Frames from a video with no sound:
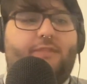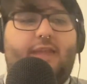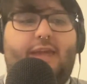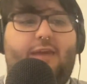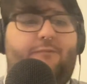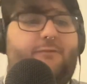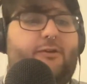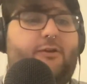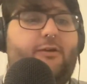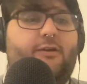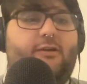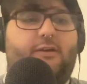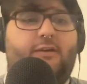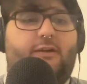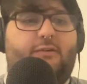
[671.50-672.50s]

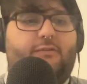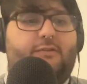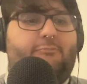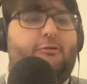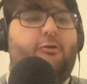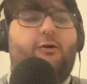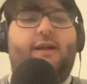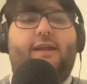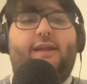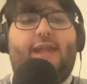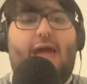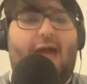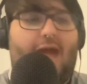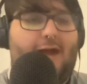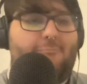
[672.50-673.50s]
if deploying an
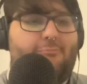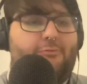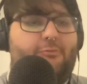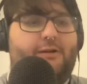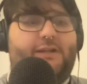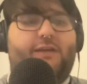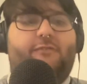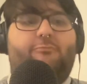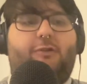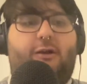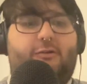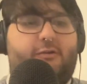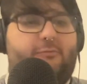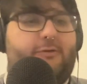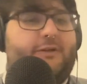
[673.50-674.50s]
app which is
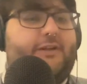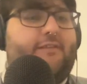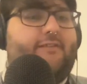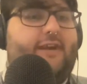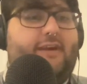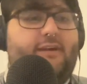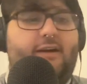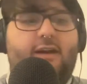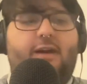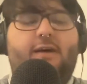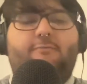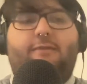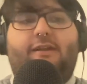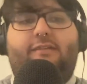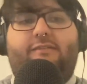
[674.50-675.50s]
broken, which can take
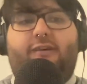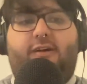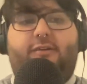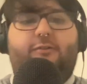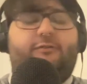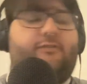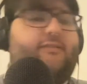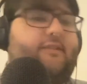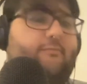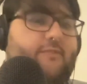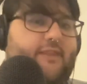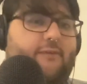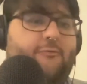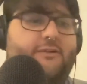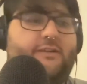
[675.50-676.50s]
many cycles, or
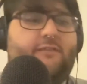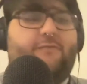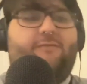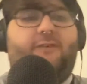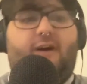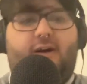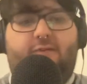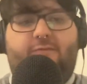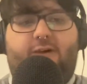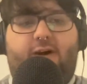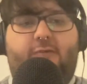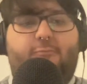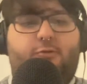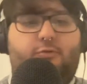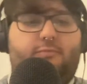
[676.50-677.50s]
something which is far
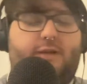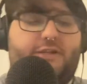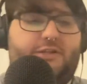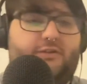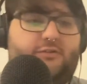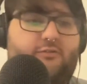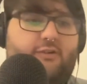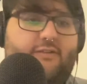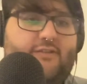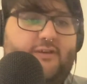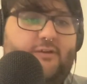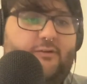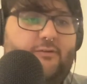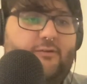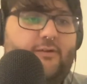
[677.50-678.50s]
more mission
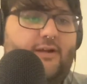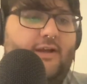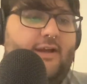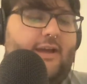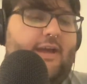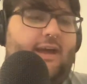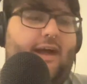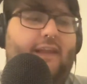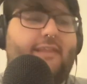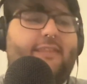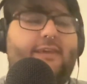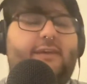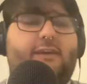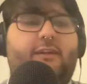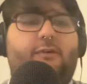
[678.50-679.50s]
critical. And I
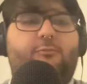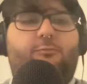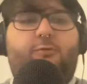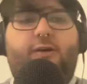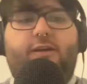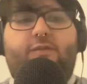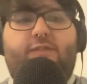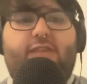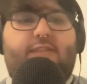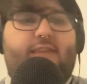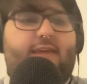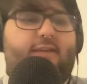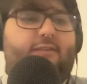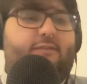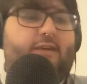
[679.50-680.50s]
think one of the
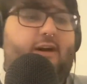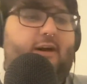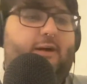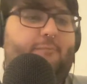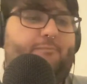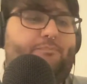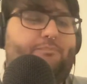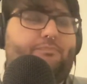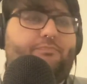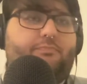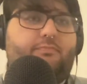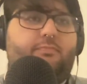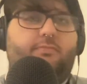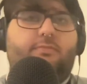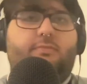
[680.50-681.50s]
things
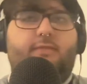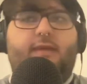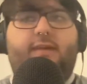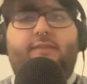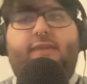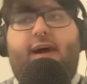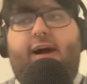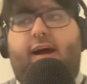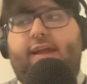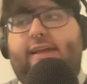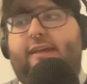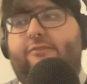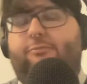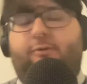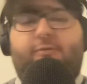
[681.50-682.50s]
that I
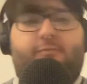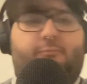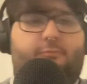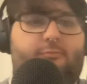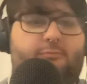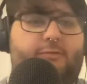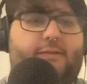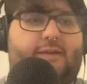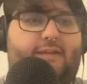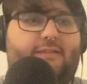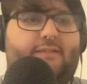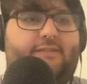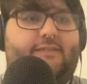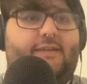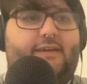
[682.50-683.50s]
guess we tend
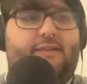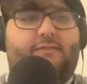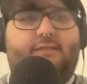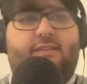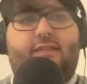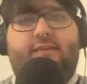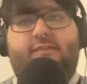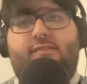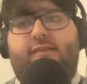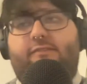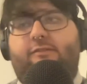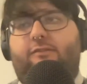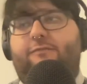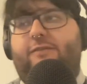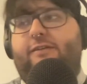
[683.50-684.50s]
to see is that
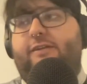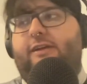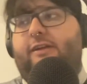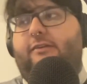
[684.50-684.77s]
there's often,